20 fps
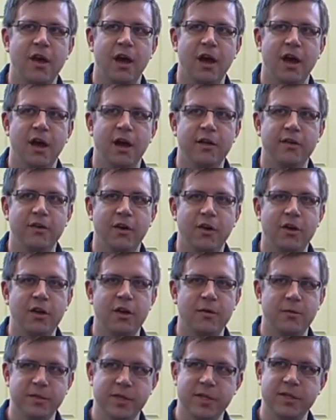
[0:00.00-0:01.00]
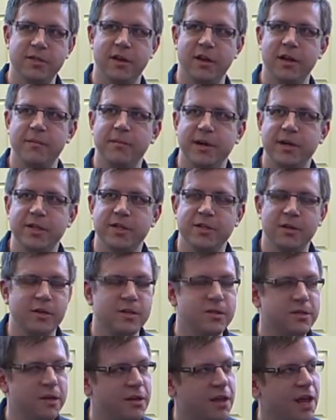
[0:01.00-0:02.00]
I like to argue was designed by a
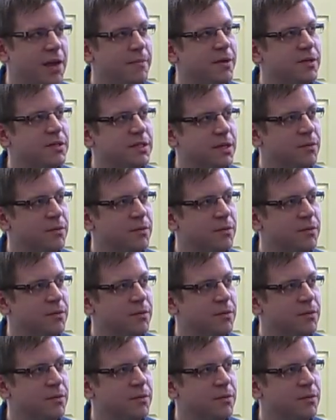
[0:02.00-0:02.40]
solid-state chemist.